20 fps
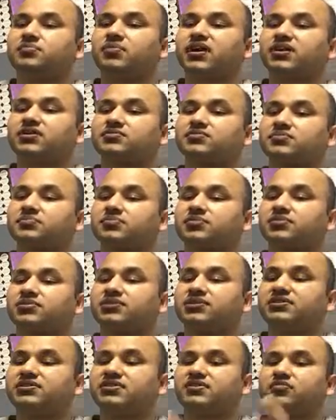part of the
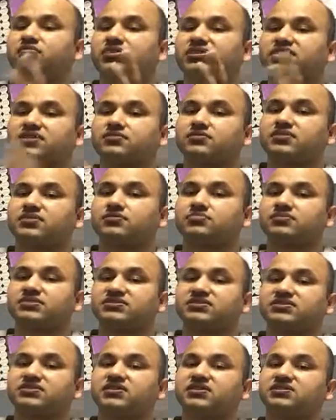protein or whatever.
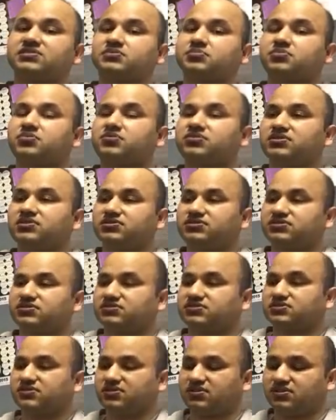Basically the
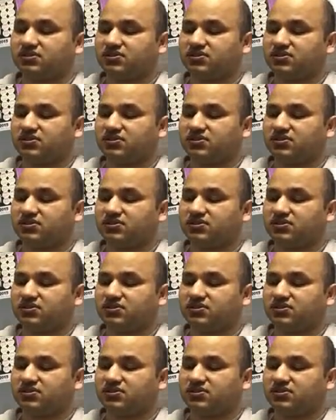proteins.